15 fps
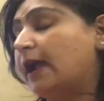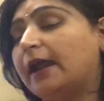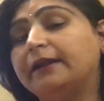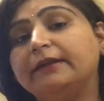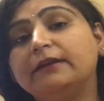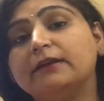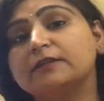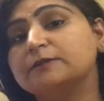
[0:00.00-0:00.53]

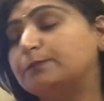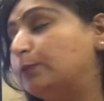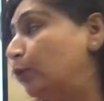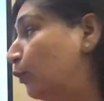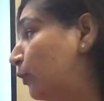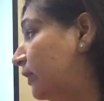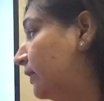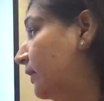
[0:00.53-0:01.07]
and he
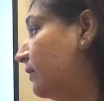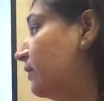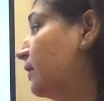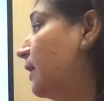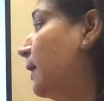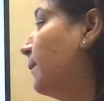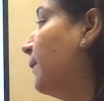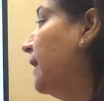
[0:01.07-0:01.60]
explored the
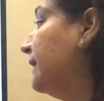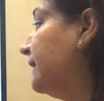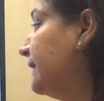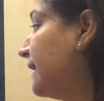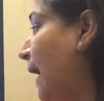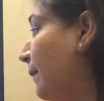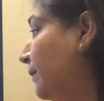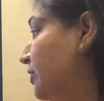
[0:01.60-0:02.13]

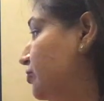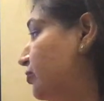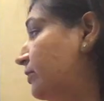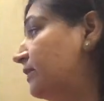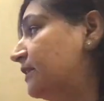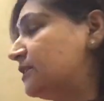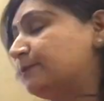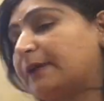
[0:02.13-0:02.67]

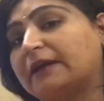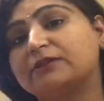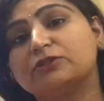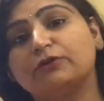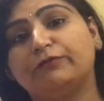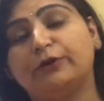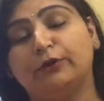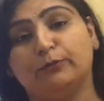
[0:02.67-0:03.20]
multidimensional
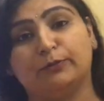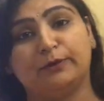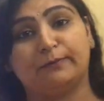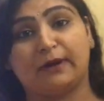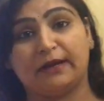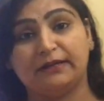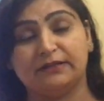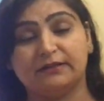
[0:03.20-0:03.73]
aspects of human
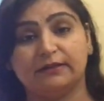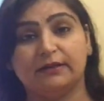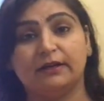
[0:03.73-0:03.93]
mind.